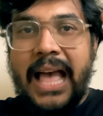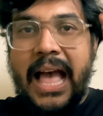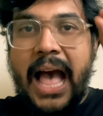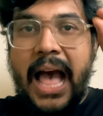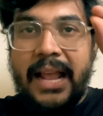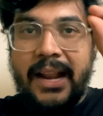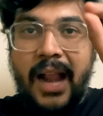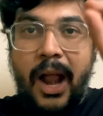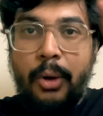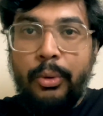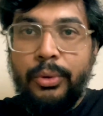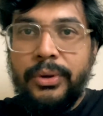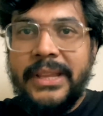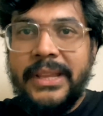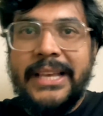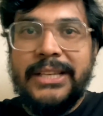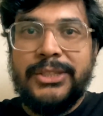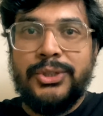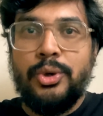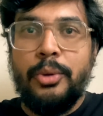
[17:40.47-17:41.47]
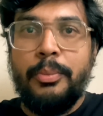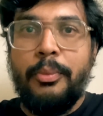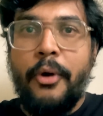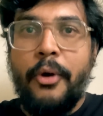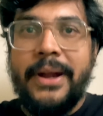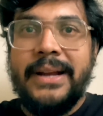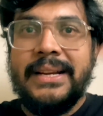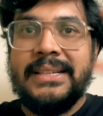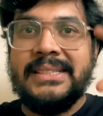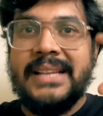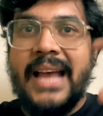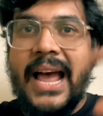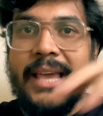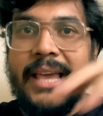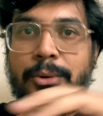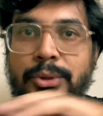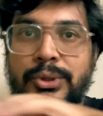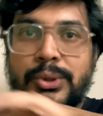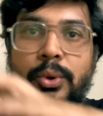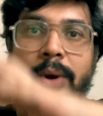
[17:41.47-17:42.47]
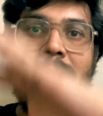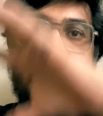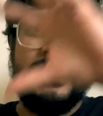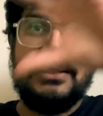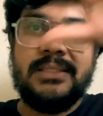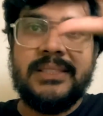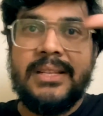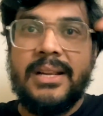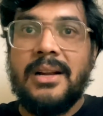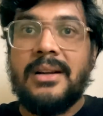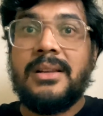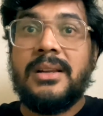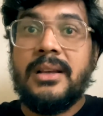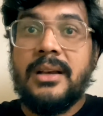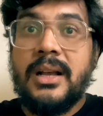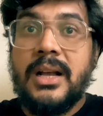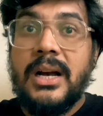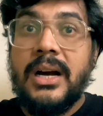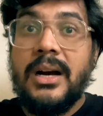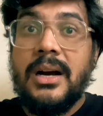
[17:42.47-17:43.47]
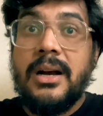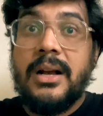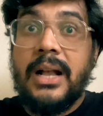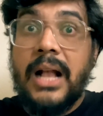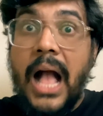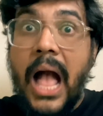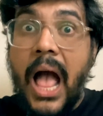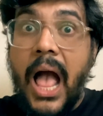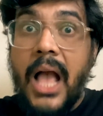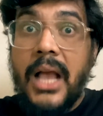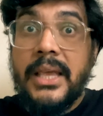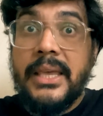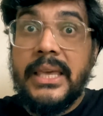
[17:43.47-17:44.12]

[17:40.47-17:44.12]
Around these 2 points, I used to construct ka, ka,